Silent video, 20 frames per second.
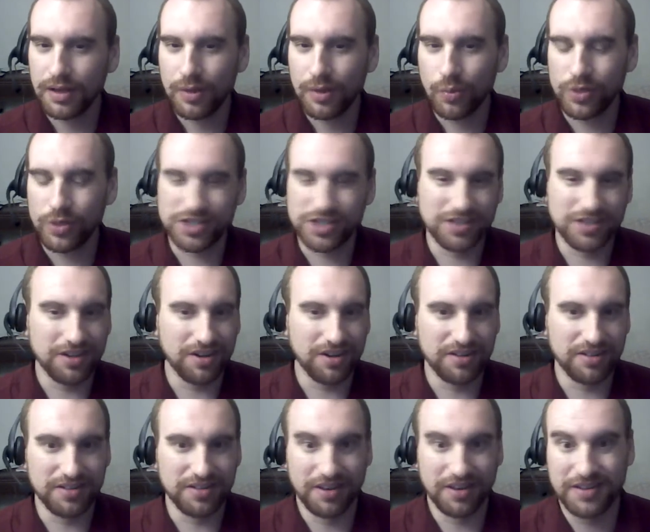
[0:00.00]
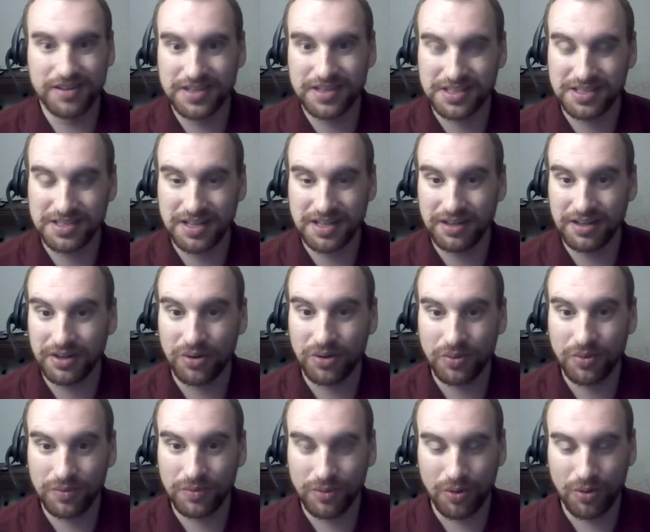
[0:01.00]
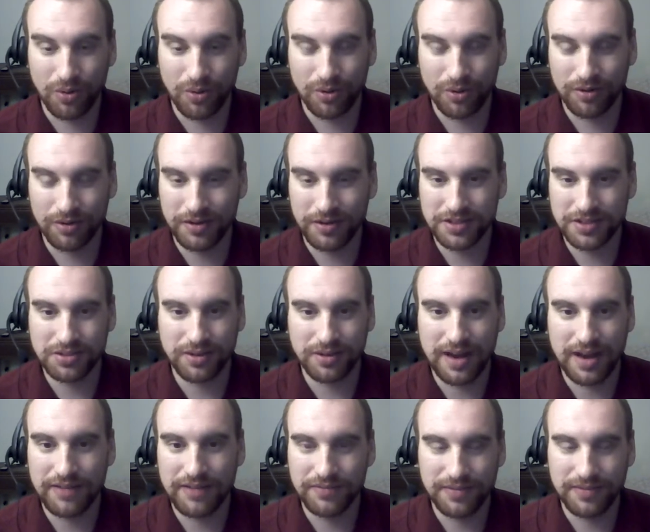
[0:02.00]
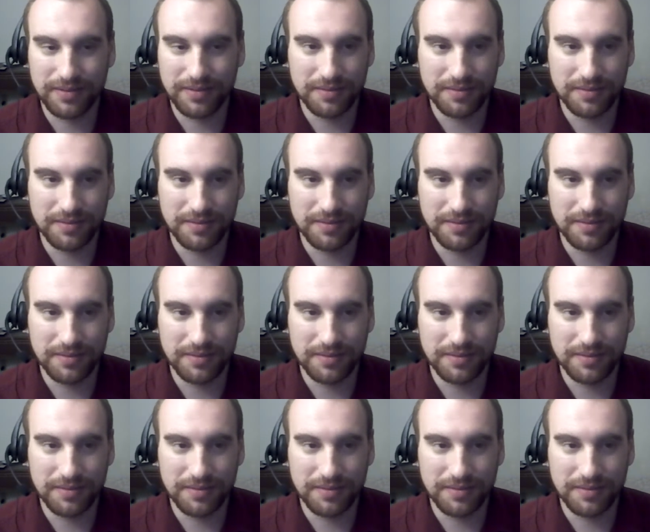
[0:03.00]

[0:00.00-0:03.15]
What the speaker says: which aren't necessarily horrorish or have